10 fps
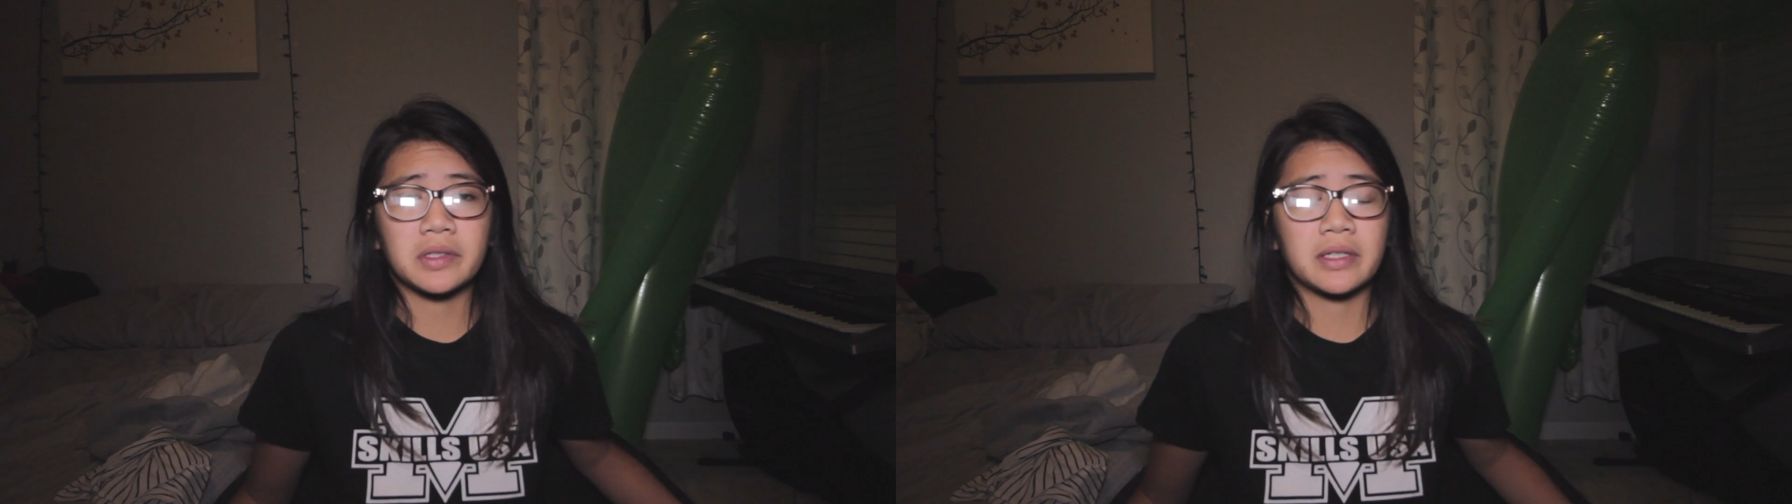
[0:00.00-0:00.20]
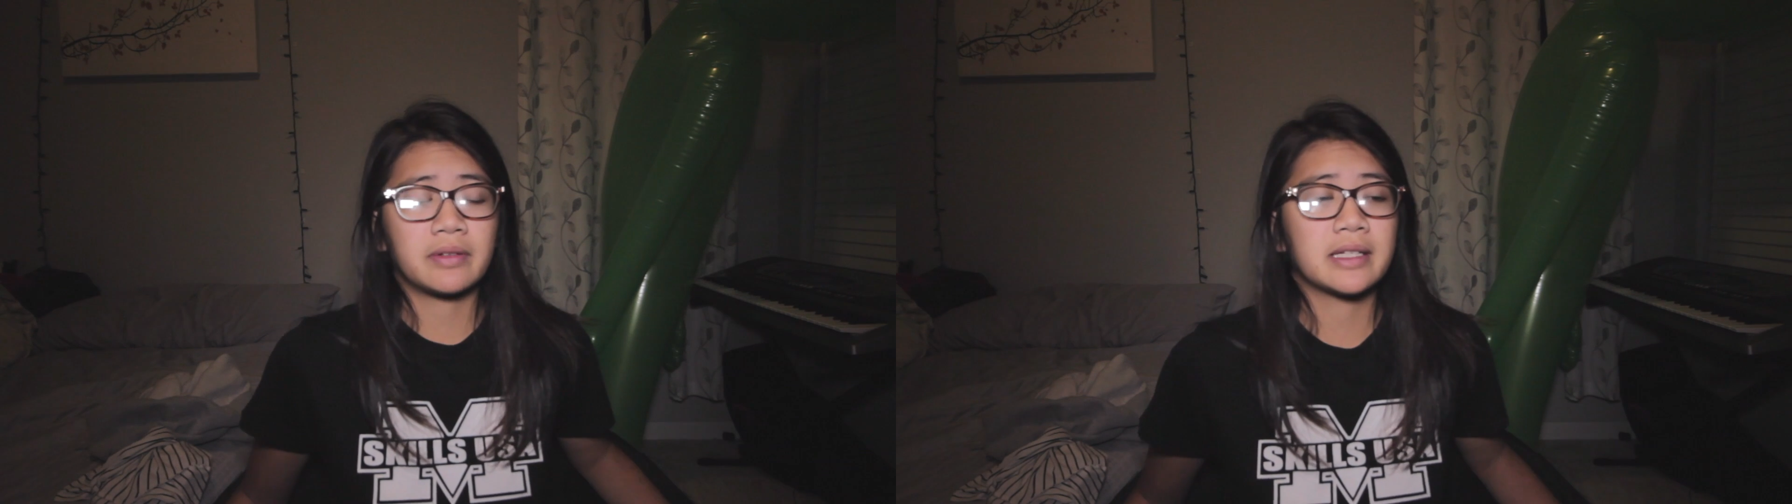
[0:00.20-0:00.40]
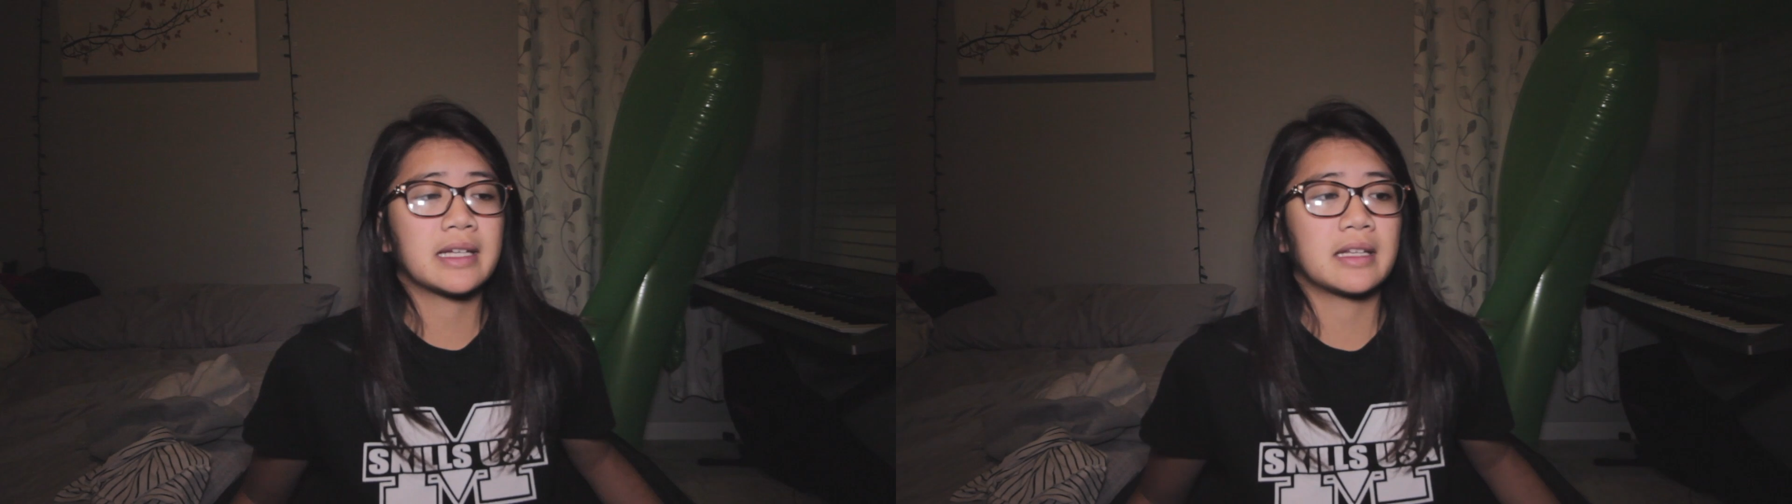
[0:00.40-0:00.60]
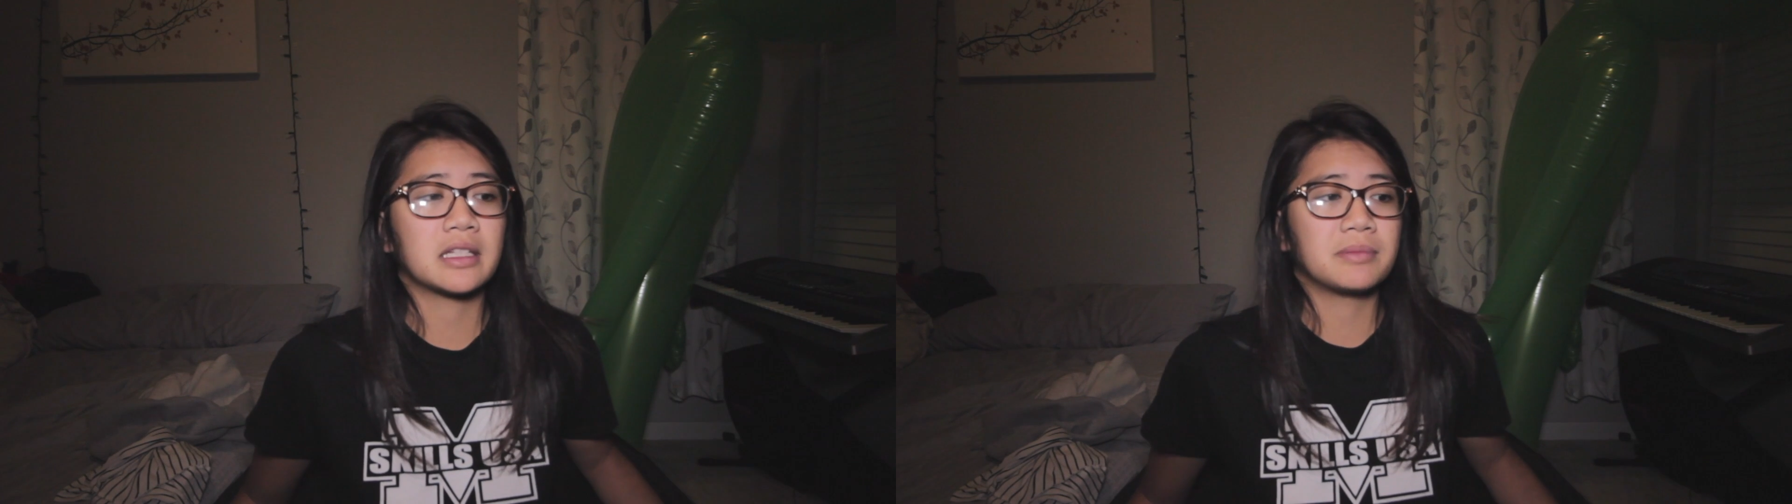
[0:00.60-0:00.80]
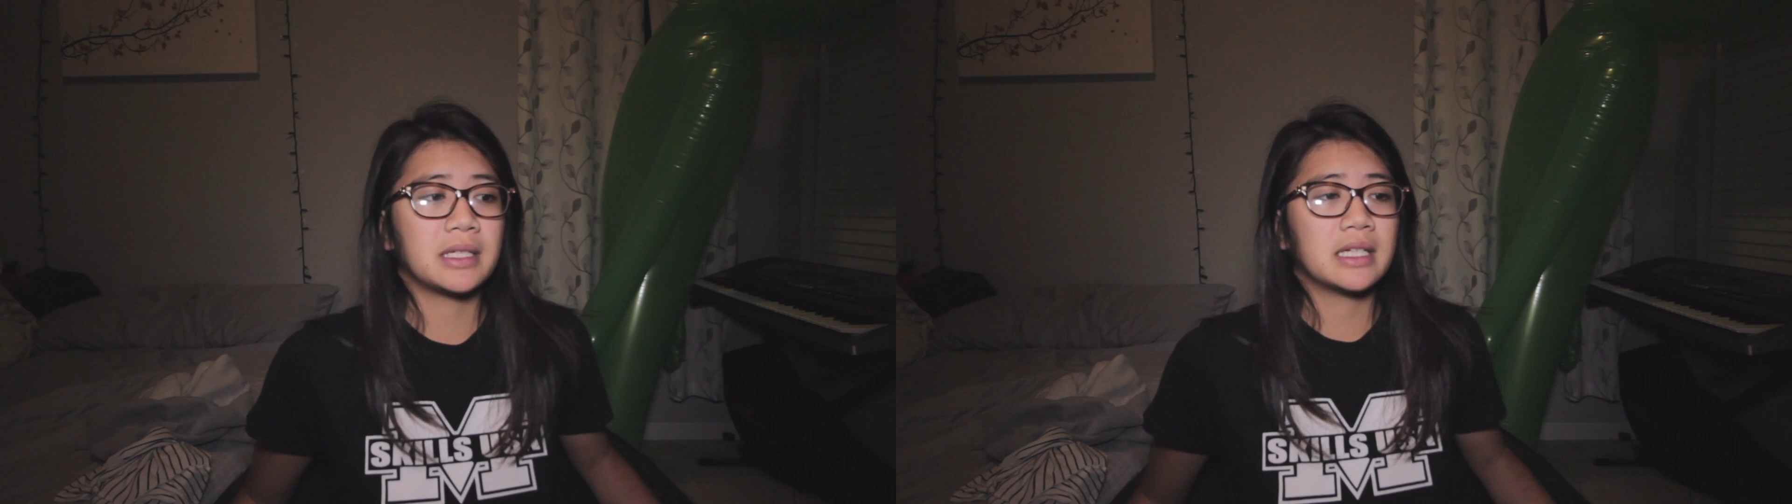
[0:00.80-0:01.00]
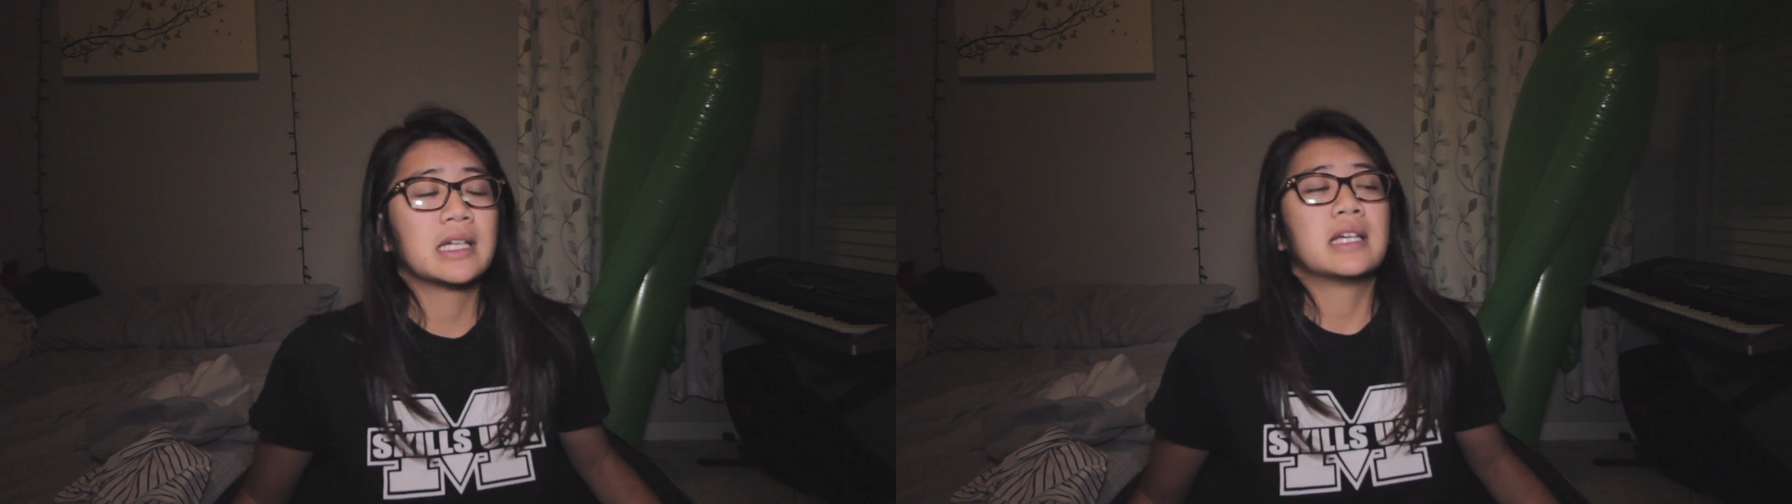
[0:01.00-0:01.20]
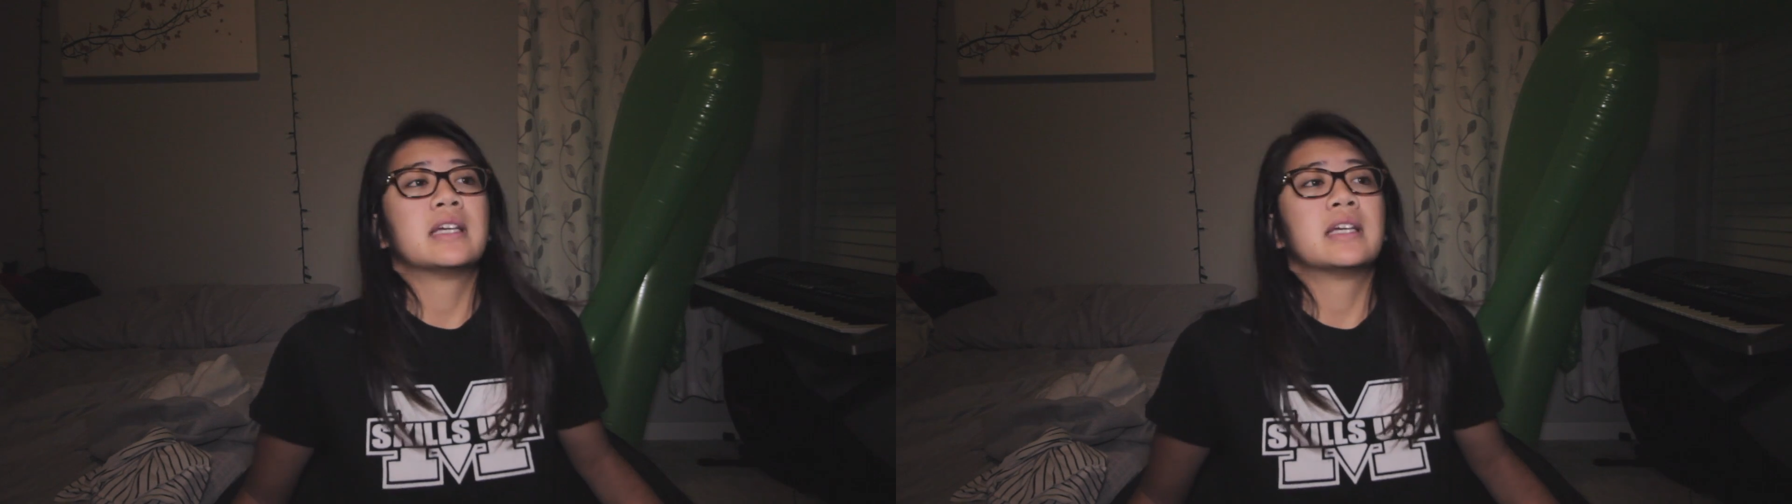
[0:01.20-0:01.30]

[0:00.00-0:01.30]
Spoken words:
are definitely getting to me.